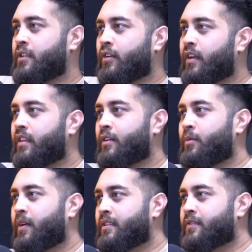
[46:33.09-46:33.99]
non-ethical
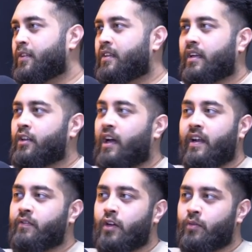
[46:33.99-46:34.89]
ways of doing it.
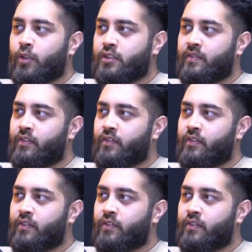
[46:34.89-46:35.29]
I've not watched